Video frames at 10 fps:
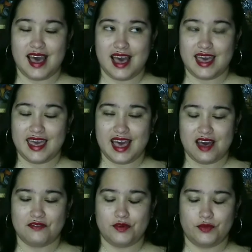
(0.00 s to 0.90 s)
I
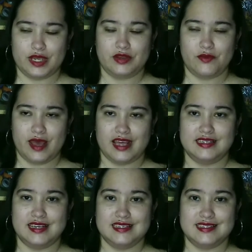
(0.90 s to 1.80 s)
have
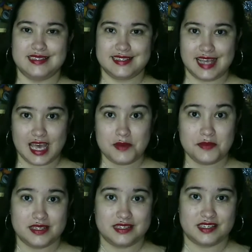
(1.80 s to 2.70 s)
reread
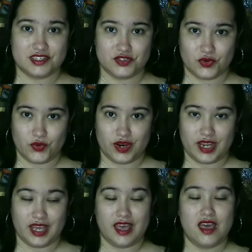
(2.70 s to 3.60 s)
Simon's
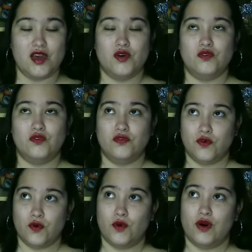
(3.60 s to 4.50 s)
story
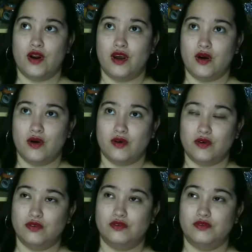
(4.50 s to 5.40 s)
for
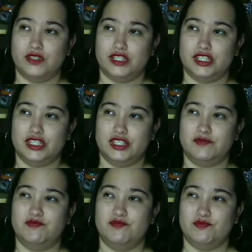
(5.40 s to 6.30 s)

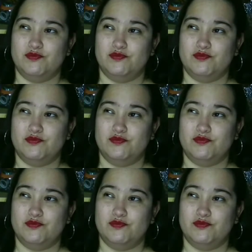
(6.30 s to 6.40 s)
over